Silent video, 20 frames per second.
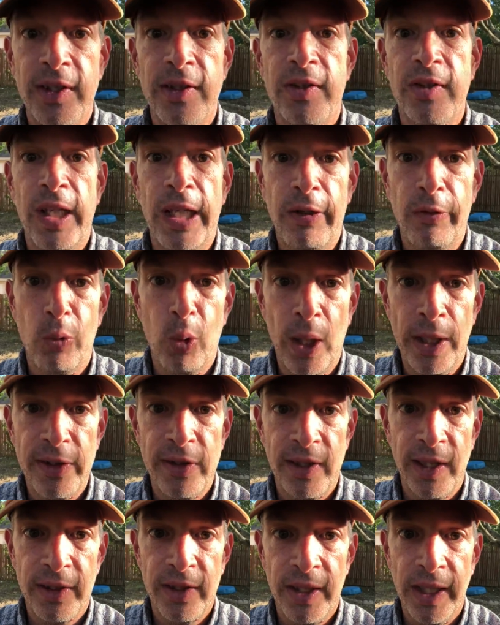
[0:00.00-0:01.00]
instead of
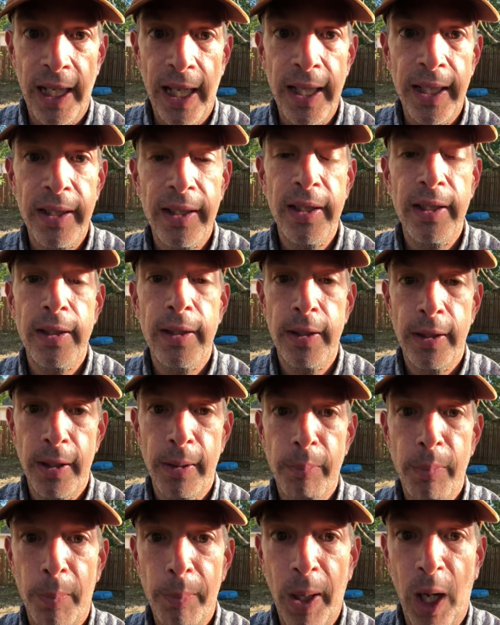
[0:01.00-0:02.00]
168,
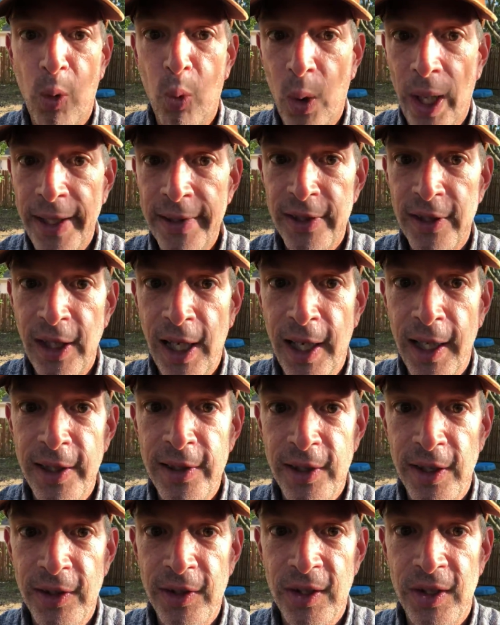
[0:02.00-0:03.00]
but my waist
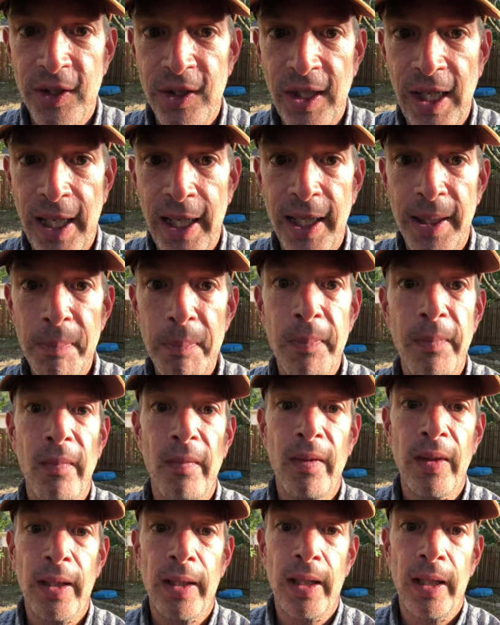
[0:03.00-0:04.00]
size is the same.
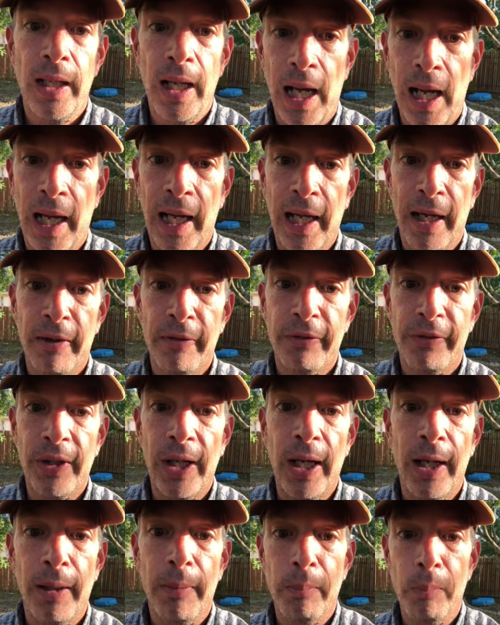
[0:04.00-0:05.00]
I
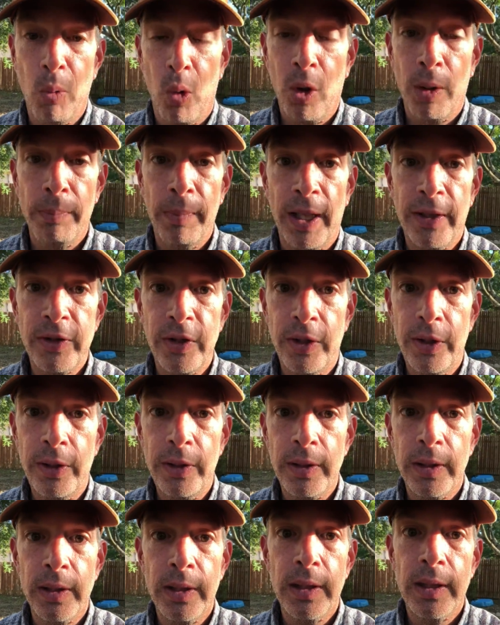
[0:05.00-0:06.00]
have more
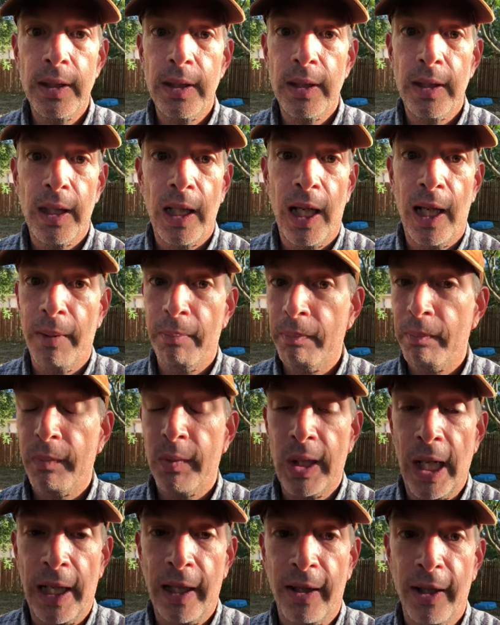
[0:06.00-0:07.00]
muscle,
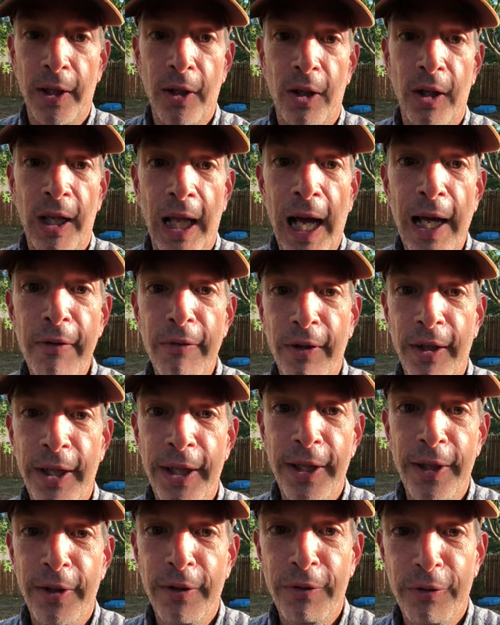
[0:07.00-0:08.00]
got a little
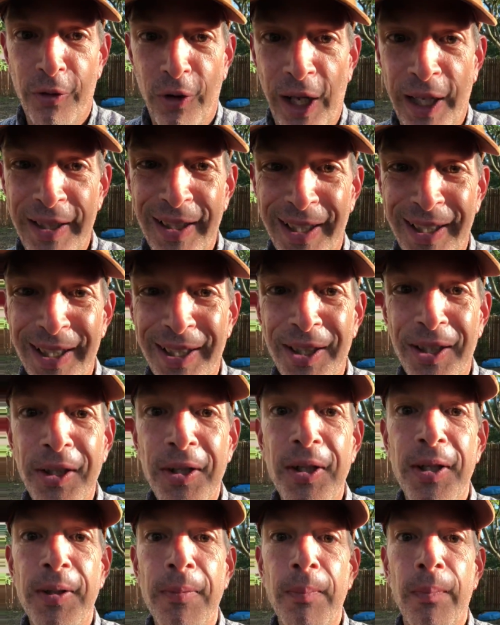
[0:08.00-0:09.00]
livelier, friendlier.
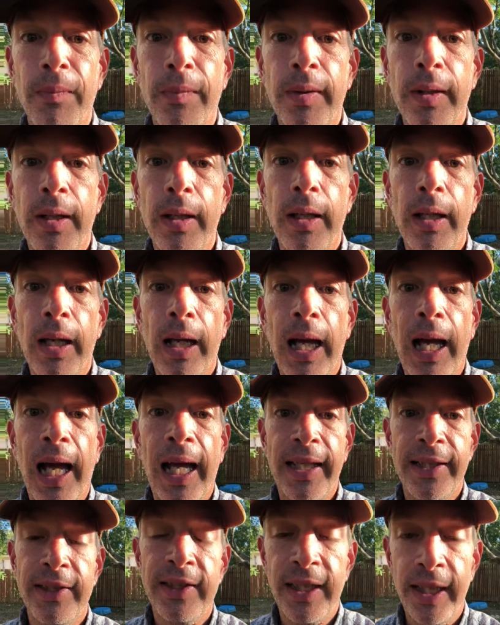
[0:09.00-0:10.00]

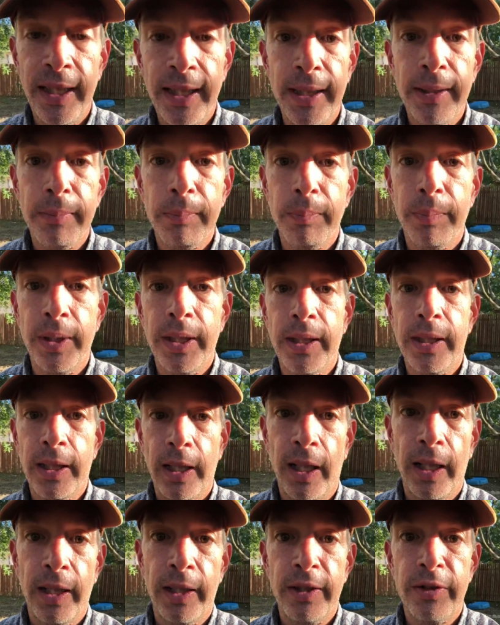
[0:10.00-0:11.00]
I did it
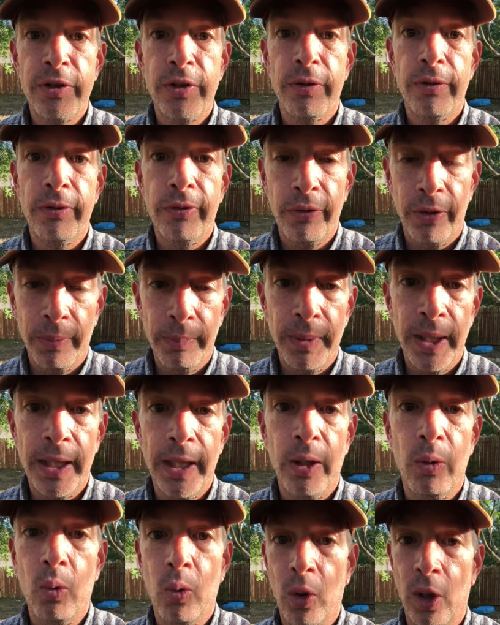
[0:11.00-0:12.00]
because for me
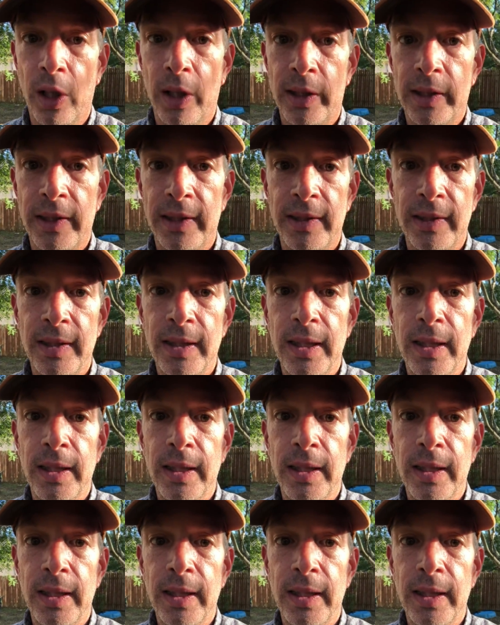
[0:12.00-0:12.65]
it worked.